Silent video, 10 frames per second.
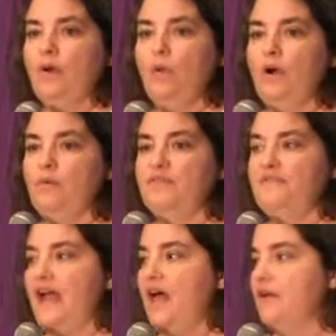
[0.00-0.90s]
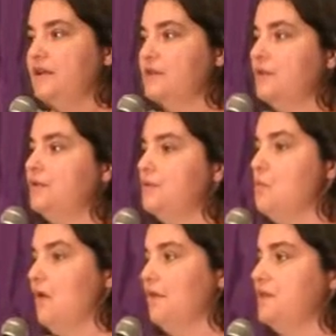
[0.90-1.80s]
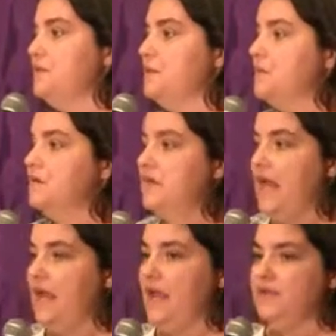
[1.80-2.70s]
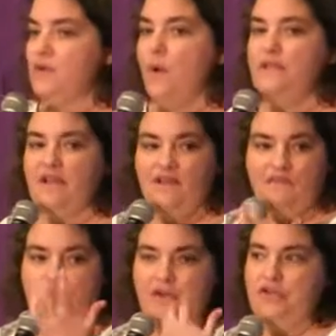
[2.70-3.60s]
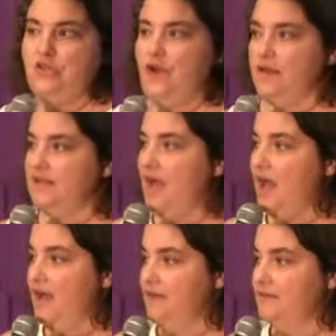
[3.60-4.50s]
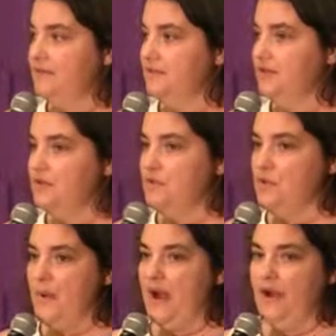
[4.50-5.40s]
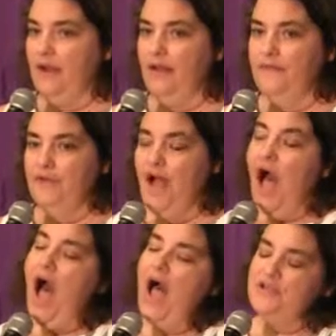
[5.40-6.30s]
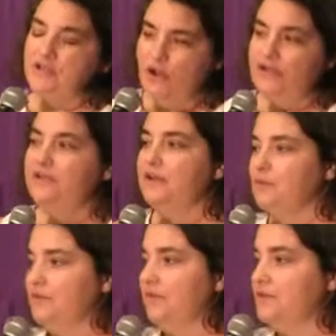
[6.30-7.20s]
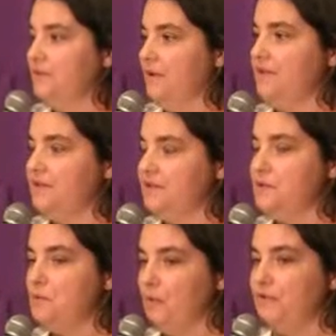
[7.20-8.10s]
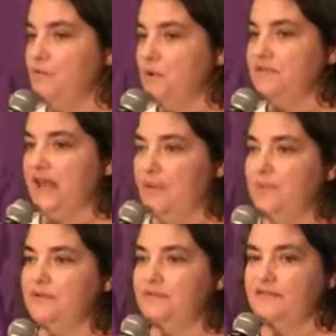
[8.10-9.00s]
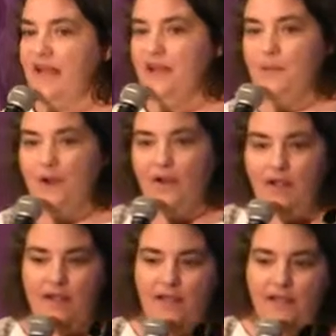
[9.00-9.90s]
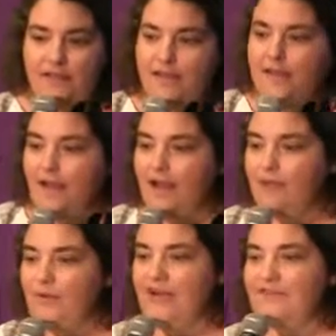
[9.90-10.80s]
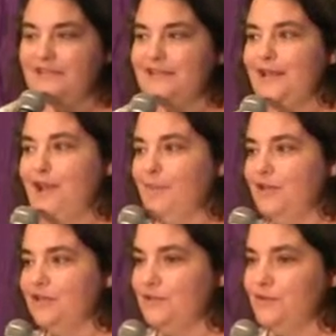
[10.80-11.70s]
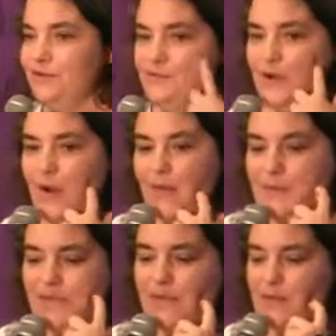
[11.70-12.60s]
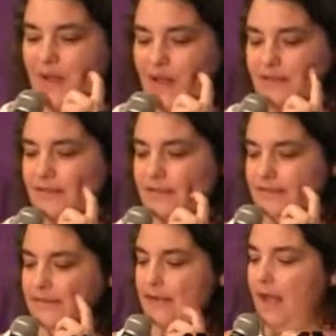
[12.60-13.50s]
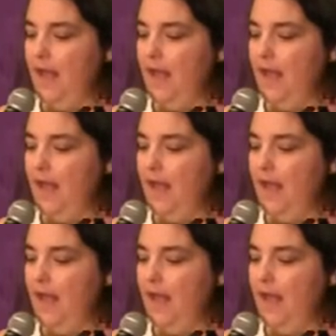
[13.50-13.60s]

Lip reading: what we found is New Orleans and Louisiana has always had a very strong tie to Central America. I jokingly refer to us as the northernmost capital of Latin America. We have the same issues of corruption and politics.